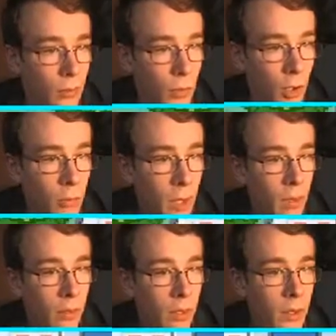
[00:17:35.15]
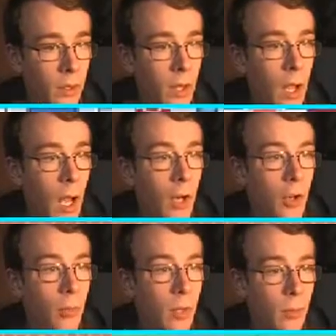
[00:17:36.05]
Rot battery. I don't
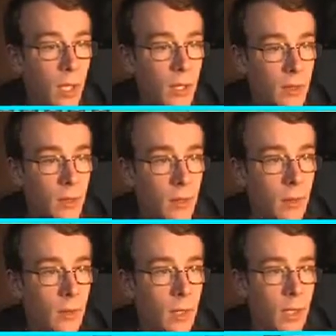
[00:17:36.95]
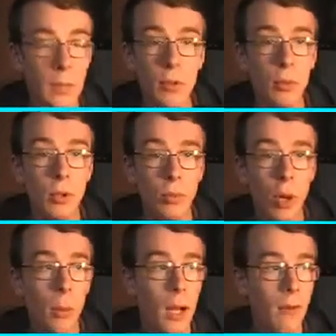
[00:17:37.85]
know what that means. It keeps coming up
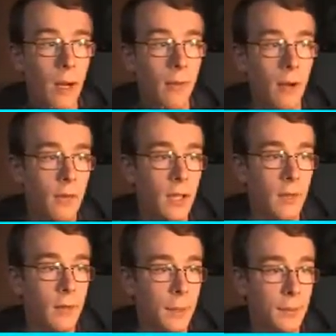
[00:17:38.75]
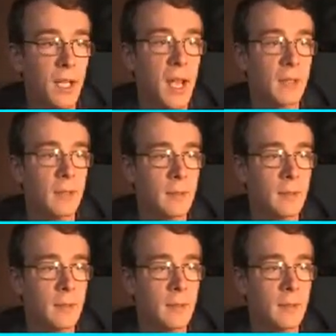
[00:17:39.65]
rot battery after I've saved it. I'm scared.